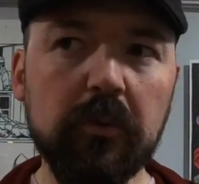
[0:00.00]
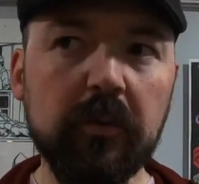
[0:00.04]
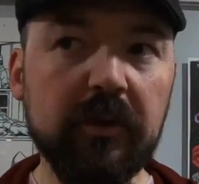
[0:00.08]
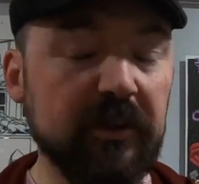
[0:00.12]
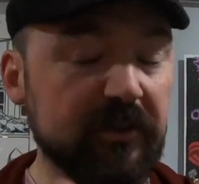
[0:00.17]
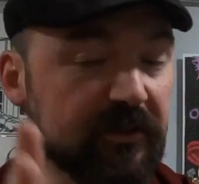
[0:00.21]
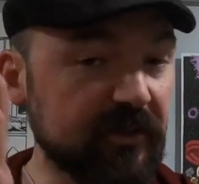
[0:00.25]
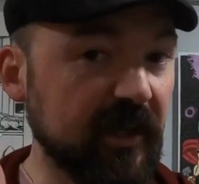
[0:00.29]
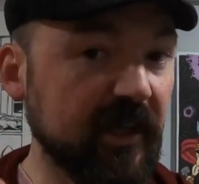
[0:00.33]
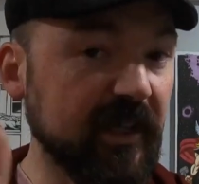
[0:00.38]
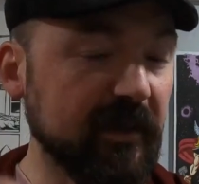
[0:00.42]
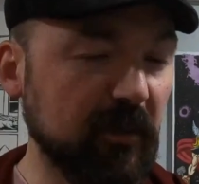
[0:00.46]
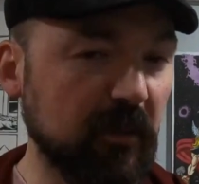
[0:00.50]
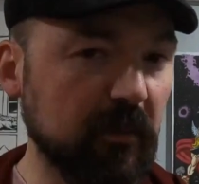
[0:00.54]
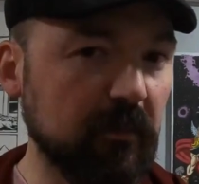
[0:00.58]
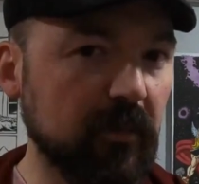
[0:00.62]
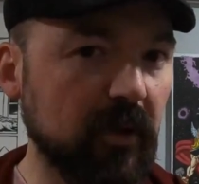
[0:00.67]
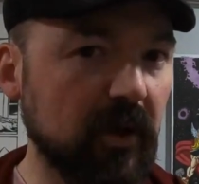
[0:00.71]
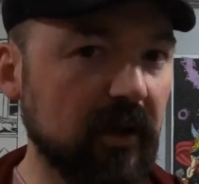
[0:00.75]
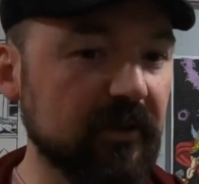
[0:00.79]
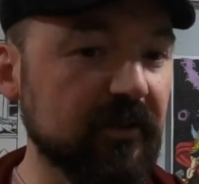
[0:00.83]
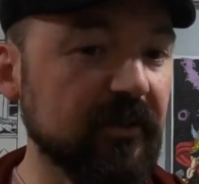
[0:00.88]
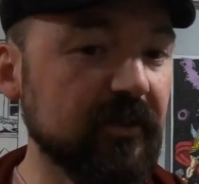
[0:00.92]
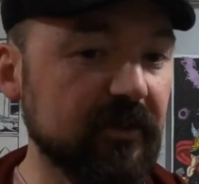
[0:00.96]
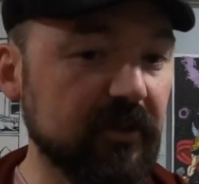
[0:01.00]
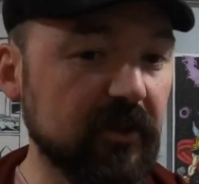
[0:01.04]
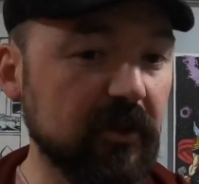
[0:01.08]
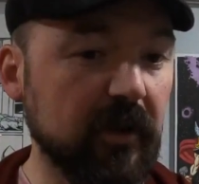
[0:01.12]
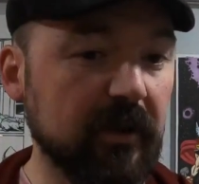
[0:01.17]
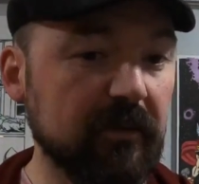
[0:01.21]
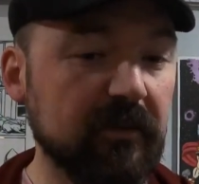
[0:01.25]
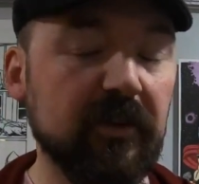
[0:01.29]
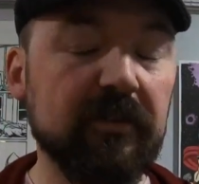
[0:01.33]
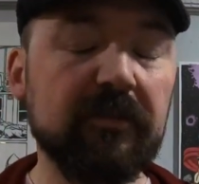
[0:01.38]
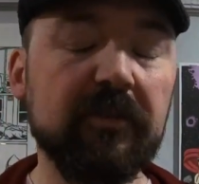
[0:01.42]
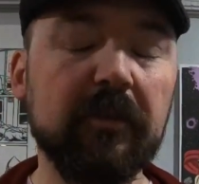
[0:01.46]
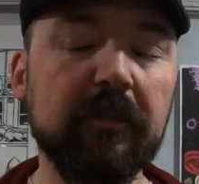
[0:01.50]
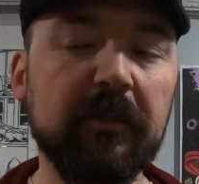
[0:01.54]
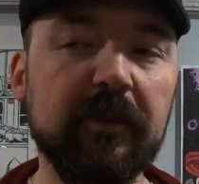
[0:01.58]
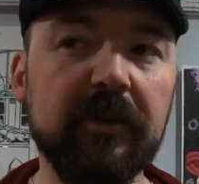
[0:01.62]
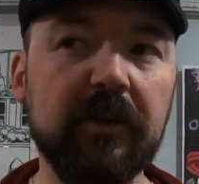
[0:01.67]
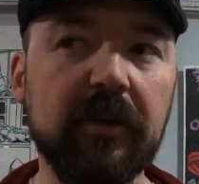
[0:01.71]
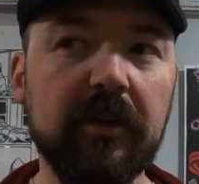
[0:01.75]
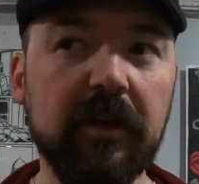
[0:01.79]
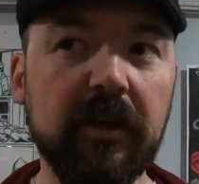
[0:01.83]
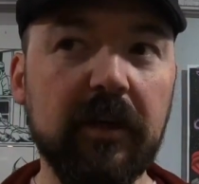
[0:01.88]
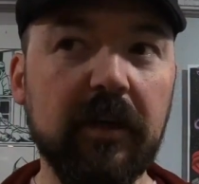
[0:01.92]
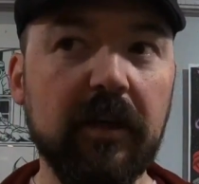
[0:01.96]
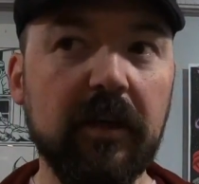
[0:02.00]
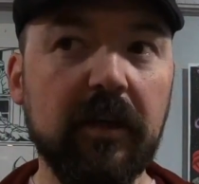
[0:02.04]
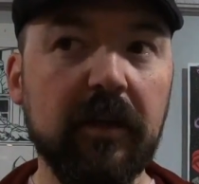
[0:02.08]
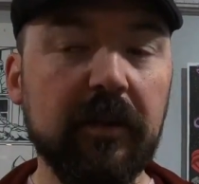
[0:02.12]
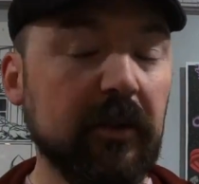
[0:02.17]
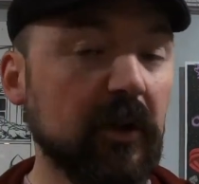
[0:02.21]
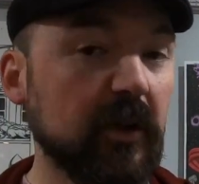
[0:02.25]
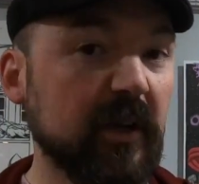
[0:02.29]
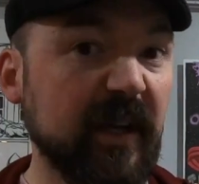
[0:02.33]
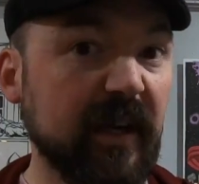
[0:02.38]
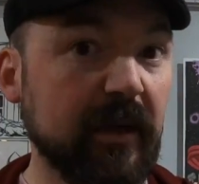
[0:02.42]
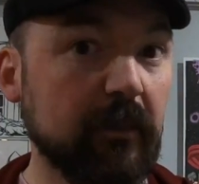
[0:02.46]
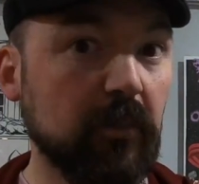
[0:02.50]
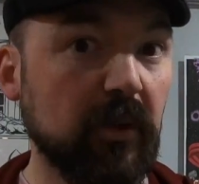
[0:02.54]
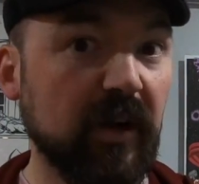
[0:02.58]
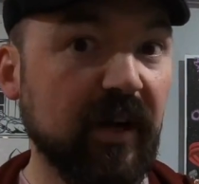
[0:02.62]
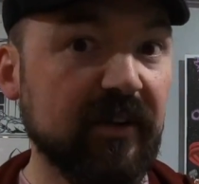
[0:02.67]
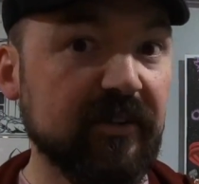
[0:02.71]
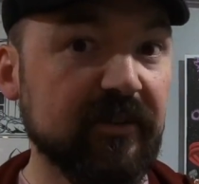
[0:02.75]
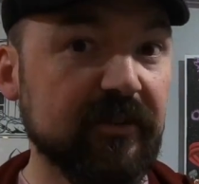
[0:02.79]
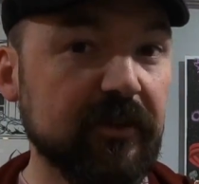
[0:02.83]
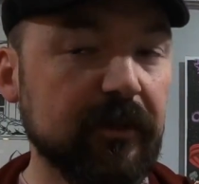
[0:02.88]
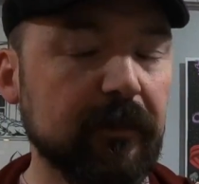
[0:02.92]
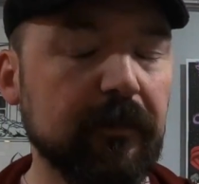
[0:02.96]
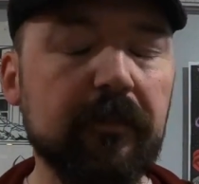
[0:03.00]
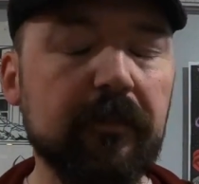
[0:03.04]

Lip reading: When you stand them up in boxes and you have enough of them in there, they're getting pressed.